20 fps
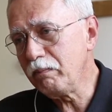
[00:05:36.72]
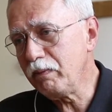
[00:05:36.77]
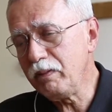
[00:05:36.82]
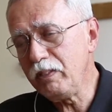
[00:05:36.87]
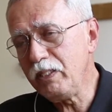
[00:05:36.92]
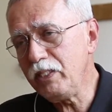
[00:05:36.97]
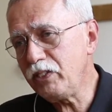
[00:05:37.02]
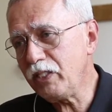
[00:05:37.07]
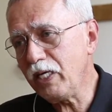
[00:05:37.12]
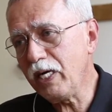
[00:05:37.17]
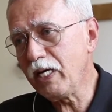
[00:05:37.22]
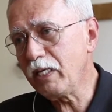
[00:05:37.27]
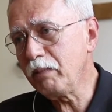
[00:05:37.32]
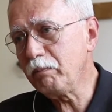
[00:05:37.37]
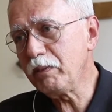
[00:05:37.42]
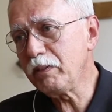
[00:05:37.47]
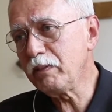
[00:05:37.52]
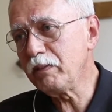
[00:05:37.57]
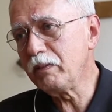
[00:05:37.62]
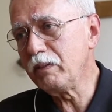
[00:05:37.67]
Each
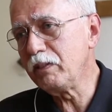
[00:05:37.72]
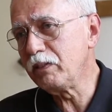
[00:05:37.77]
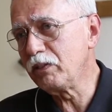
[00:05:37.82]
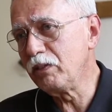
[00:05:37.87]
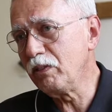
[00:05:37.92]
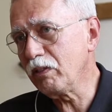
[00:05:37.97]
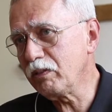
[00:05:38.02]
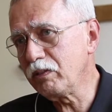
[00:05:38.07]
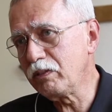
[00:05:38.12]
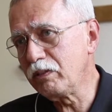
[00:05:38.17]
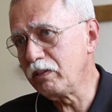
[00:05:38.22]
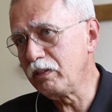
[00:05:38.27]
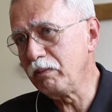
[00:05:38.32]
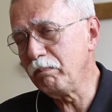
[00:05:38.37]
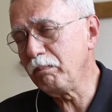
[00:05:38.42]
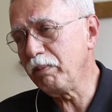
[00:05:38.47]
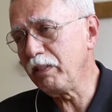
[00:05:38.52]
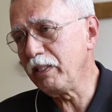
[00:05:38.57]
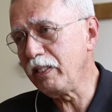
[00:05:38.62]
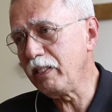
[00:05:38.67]
animal is not
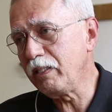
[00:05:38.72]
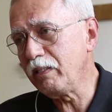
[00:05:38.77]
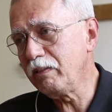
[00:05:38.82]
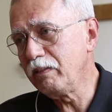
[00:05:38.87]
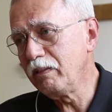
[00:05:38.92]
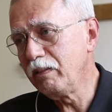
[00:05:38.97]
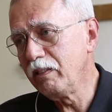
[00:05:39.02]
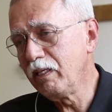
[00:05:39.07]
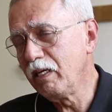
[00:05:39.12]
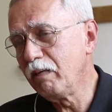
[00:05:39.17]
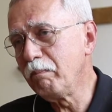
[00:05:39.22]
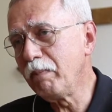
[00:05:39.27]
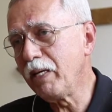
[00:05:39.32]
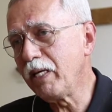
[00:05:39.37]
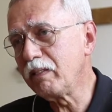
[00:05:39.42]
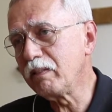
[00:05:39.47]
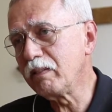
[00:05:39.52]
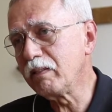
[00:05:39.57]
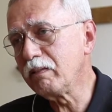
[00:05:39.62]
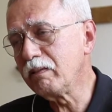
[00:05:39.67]
simply a
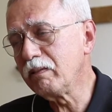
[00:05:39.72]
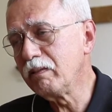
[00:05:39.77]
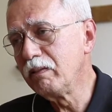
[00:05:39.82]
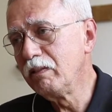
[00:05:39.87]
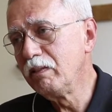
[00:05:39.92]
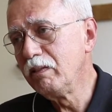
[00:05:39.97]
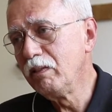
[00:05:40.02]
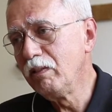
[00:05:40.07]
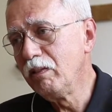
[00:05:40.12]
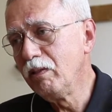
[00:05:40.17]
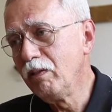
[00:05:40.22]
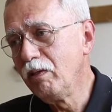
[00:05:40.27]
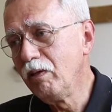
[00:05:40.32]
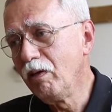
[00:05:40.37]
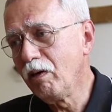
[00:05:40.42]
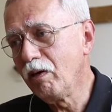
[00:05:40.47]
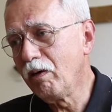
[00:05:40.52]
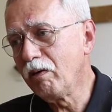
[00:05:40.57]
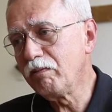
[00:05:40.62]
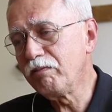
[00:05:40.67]
matter
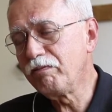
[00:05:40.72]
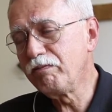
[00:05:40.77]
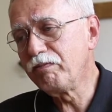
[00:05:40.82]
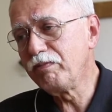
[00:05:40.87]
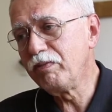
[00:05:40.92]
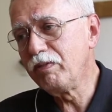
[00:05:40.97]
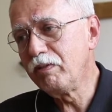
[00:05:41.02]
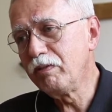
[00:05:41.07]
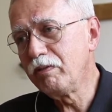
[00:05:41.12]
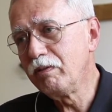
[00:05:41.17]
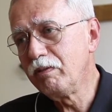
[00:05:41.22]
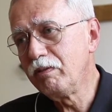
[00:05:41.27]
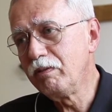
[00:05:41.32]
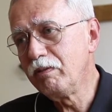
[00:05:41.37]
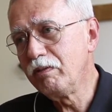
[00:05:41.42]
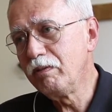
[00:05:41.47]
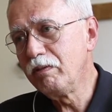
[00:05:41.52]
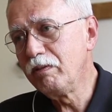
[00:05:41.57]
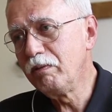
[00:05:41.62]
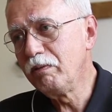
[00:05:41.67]
of
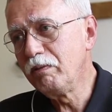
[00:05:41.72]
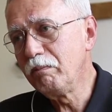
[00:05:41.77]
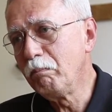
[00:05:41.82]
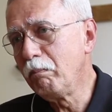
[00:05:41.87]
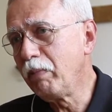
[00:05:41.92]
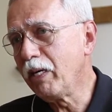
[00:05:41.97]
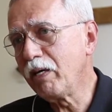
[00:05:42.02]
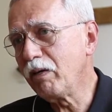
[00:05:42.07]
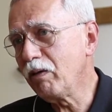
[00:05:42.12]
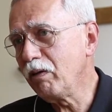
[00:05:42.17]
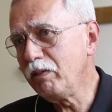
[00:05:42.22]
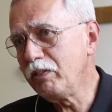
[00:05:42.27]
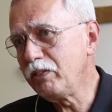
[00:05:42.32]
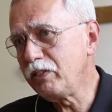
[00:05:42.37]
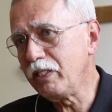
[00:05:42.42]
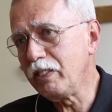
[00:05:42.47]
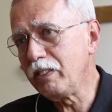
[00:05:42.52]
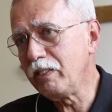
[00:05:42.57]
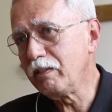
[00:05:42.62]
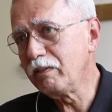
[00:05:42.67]

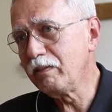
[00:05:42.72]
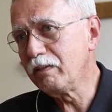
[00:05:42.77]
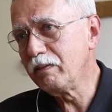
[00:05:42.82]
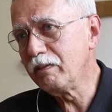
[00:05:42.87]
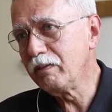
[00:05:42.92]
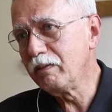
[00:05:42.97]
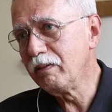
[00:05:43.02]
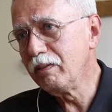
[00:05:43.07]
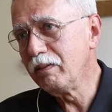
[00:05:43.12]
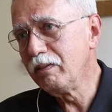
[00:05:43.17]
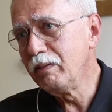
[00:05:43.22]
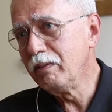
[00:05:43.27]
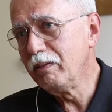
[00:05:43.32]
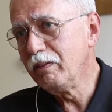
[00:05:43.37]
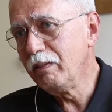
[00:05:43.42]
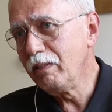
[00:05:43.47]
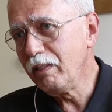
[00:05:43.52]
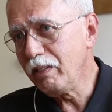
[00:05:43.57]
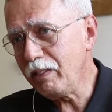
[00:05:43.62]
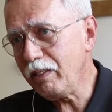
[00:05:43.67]
biology.
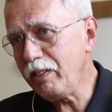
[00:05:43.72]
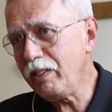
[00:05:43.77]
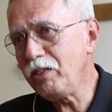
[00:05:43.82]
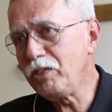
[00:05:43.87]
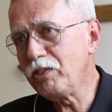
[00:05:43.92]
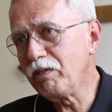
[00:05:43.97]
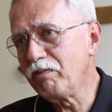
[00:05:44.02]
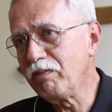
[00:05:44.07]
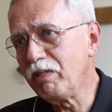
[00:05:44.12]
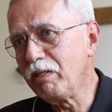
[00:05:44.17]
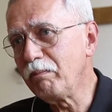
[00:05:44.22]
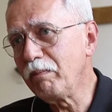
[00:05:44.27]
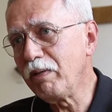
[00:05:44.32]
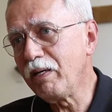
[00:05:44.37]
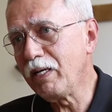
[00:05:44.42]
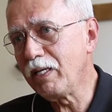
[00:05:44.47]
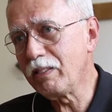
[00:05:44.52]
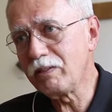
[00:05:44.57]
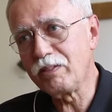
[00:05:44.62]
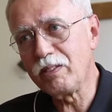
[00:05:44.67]
Each of them
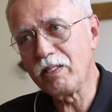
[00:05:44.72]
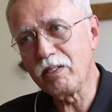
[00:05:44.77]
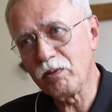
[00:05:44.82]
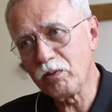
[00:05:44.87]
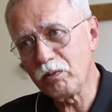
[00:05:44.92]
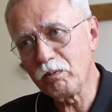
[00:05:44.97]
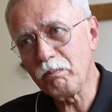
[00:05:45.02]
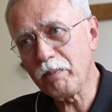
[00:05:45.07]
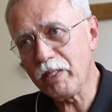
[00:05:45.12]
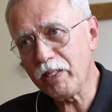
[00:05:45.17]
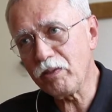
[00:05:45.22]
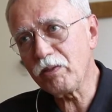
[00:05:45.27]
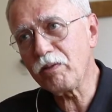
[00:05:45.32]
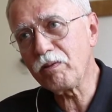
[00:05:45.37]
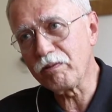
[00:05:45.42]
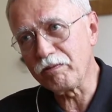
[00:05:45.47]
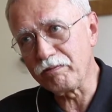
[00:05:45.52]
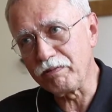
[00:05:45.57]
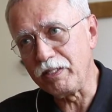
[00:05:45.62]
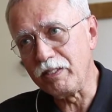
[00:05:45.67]
has their own
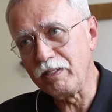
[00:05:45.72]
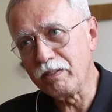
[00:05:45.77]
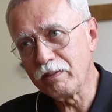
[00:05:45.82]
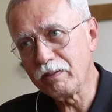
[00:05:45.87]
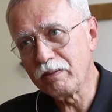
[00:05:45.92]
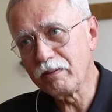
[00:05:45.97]
biography.